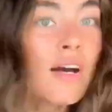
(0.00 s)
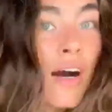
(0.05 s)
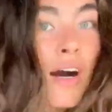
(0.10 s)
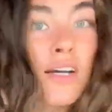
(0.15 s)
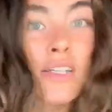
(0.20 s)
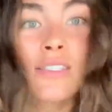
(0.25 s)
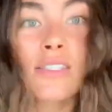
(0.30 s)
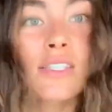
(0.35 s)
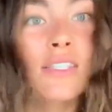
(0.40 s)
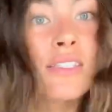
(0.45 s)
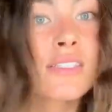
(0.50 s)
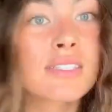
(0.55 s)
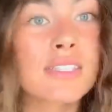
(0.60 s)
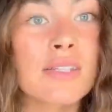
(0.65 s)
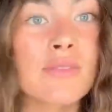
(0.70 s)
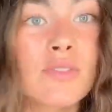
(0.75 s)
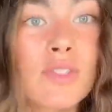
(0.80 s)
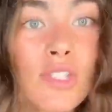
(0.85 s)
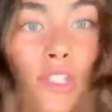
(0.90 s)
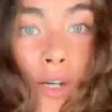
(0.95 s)
Honestly, it
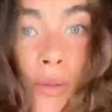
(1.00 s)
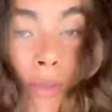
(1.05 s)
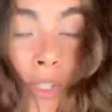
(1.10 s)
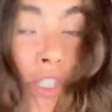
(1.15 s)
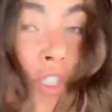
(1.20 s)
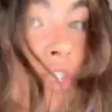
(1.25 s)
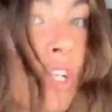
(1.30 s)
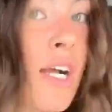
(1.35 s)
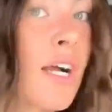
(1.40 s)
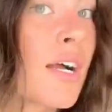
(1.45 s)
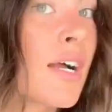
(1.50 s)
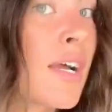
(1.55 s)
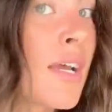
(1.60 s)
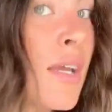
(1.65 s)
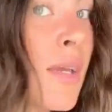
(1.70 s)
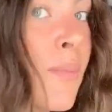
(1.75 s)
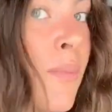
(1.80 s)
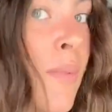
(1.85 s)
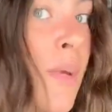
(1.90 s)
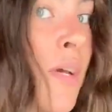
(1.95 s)
saves so much
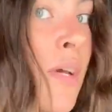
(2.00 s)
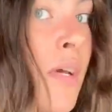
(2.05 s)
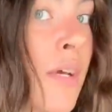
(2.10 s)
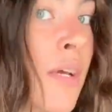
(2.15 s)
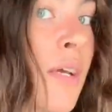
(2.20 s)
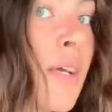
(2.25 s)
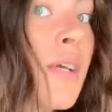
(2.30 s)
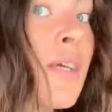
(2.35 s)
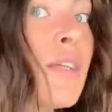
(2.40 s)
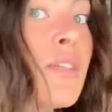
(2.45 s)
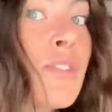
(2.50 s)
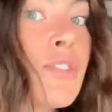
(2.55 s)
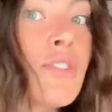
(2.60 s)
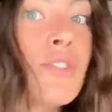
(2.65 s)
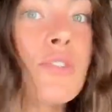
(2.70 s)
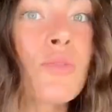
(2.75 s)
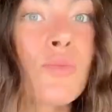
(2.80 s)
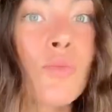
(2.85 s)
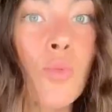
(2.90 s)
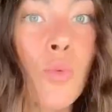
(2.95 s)
time.
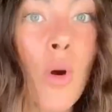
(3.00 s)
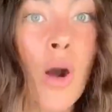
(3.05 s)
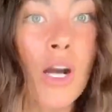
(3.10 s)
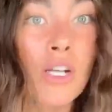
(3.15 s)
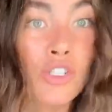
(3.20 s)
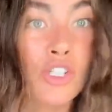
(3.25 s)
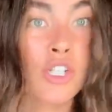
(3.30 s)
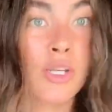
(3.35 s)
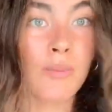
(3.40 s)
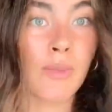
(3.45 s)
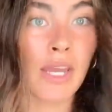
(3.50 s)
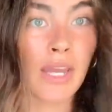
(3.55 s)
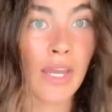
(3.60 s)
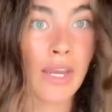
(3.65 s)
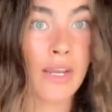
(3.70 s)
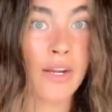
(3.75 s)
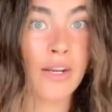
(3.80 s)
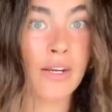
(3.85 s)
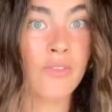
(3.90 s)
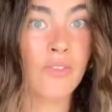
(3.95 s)
Just washing my
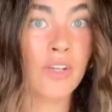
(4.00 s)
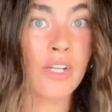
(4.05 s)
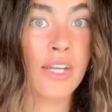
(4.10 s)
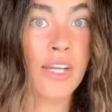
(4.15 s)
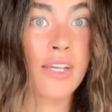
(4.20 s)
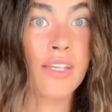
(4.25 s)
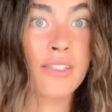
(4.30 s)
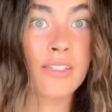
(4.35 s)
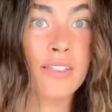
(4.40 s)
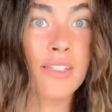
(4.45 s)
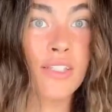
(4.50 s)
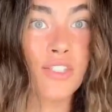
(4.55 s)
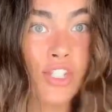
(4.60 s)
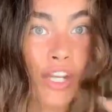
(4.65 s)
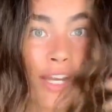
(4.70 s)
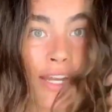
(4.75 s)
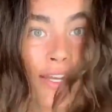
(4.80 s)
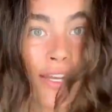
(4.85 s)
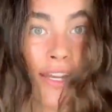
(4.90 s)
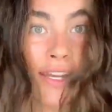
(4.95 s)
hair every day is such a
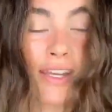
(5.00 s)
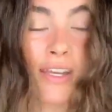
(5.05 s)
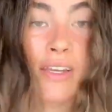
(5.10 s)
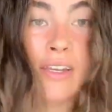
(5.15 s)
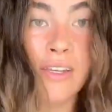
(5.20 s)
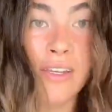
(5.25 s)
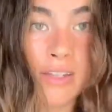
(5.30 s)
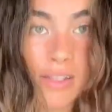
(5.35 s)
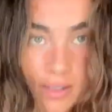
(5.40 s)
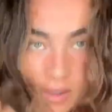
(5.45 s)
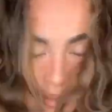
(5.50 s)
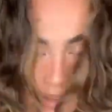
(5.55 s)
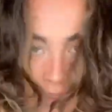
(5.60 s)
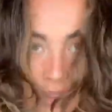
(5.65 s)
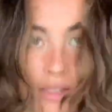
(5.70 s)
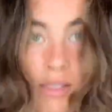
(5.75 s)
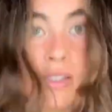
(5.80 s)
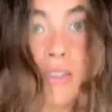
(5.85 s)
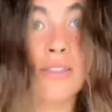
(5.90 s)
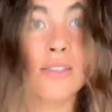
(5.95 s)
headache.
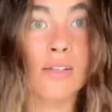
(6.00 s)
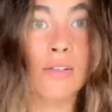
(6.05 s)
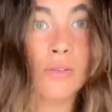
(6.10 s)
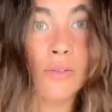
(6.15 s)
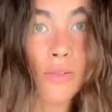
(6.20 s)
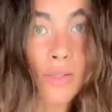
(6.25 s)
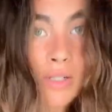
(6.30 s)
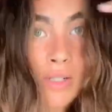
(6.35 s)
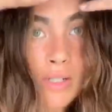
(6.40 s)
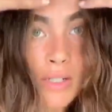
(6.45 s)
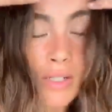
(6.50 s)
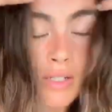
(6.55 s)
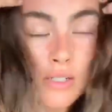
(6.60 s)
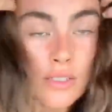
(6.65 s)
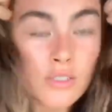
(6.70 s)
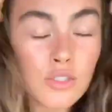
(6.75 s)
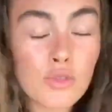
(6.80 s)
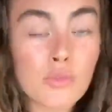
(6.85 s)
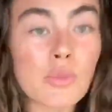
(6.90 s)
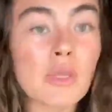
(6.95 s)
So
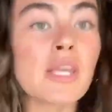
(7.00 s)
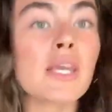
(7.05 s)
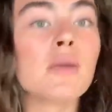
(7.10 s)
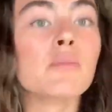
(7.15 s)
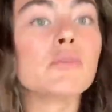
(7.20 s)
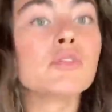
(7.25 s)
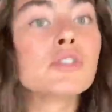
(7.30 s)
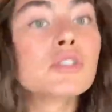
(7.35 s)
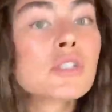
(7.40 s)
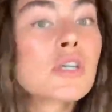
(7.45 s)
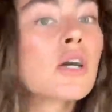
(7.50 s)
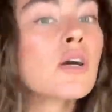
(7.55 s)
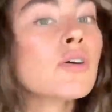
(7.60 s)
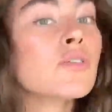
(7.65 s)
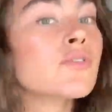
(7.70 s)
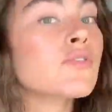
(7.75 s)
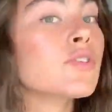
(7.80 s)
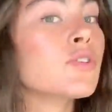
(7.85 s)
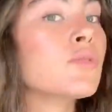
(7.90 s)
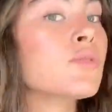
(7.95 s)
to be able to go a
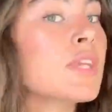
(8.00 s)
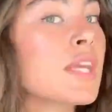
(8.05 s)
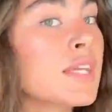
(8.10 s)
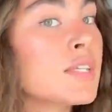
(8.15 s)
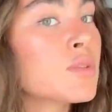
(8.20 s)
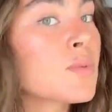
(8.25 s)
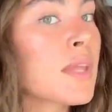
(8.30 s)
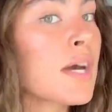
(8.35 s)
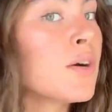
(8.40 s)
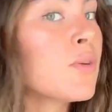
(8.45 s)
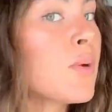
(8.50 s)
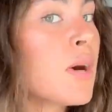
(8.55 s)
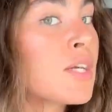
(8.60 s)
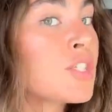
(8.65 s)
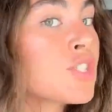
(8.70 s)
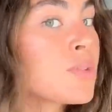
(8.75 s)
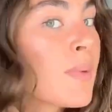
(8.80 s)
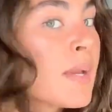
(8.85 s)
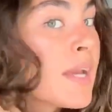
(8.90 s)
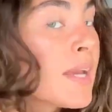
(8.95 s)
few days without
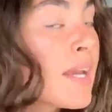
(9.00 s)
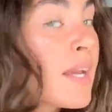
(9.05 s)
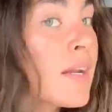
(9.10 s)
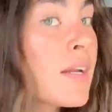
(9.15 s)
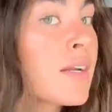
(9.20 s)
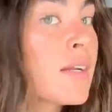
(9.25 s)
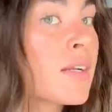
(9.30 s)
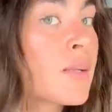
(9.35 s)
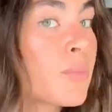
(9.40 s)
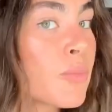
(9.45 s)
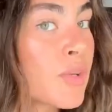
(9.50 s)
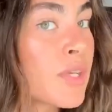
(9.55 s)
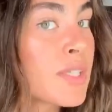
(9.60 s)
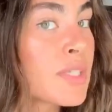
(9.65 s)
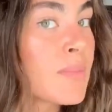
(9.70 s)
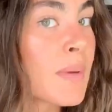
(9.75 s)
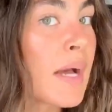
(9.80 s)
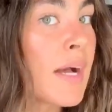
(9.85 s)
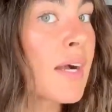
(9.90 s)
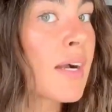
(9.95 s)
washing my hair and it
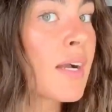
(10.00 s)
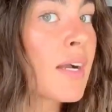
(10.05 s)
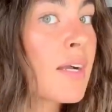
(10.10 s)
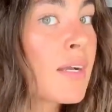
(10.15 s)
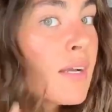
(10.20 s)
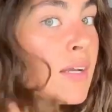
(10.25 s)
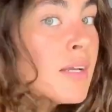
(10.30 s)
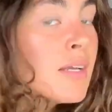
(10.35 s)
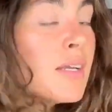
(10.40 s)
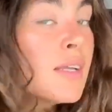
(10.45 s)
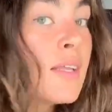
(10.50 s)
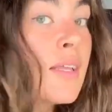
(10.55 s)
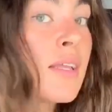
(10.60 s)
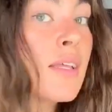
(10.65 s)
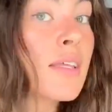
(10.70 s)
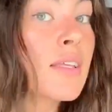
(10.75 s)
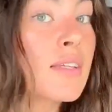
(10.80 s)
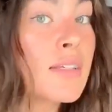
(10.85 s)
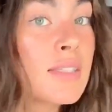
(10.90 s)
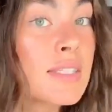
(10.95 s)
brings back
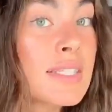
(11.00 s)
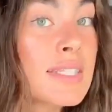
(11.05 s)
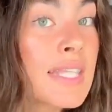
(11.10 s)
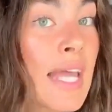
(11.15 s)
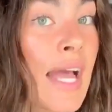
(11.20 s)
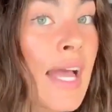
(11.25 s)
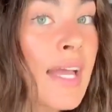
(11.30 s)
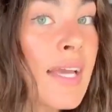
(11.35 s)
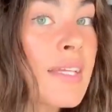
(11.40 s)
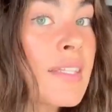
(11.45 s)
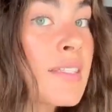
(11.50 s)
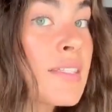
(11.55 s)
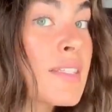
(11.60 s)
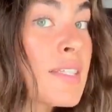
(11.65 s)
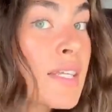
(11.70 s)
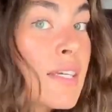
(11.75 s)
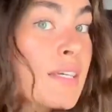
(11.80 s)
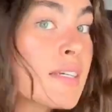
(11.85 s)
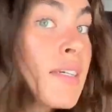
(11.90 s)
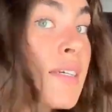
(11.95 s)
a good
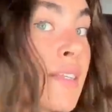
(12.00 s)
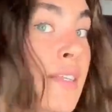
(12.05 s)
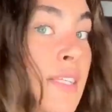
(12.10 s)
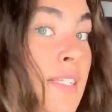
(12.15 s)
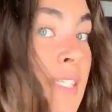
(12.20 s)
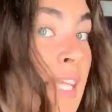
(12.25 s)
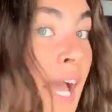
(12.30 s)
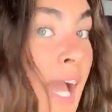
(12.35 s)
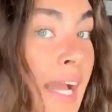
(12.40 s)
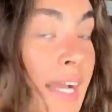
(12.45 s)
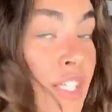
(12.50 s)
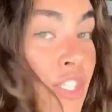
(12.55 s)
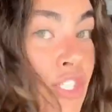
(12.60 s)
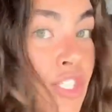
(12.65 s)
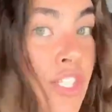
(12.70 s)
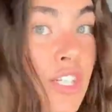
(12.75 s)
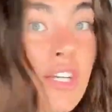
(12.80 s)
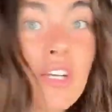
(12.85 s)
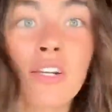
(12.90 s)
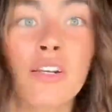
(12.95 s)
scent, the
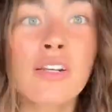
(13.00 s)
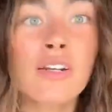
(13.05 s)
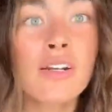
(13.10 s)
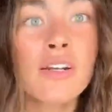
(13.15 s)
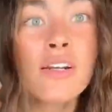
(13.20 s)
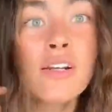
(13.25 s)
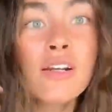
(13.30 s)
texture,